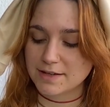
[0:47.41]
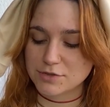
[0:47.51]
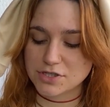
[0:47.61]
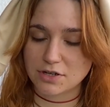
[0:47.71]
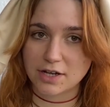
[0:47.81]
I'm
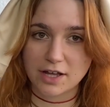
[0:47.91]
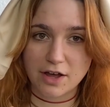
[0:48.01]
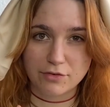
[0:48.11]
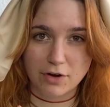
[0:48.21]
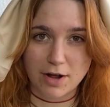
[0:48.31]
just gonna
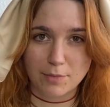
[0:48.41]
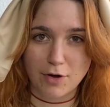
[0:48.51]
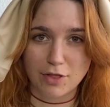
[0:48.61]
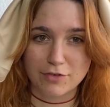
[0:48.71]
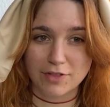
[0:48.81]
cover up
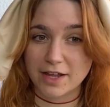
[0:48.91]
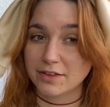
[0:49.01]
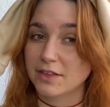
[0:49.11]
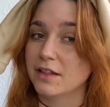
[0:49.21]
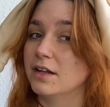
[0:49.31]
all of like
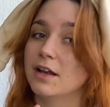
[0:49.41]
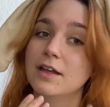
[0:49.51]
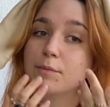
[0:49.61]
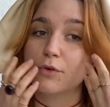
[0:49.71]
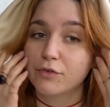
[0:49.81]
the little
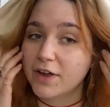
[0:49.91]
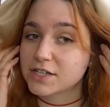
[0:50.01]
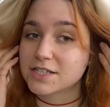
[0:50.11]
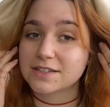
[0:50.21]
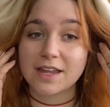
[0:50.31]

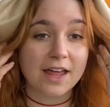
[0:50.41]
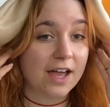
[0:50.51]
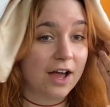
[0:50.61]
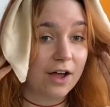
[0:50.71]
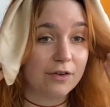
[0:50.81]
imperfections that I
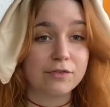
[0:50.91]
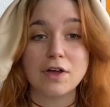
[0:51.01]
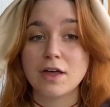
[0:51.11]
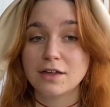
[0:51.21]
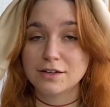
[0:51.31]
have.
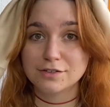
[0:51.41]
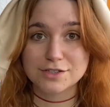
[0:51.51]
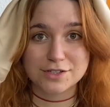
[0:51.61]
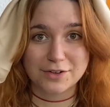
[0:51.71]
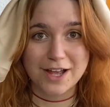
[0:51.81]

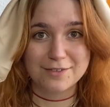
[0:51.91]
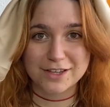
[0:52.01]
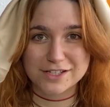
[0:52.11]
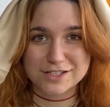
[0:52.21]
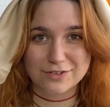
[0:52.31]
So yeah,
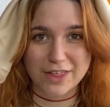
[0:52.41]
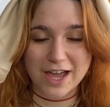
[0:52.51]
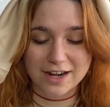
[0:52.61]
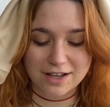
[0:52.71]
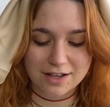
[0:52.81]
let's do that.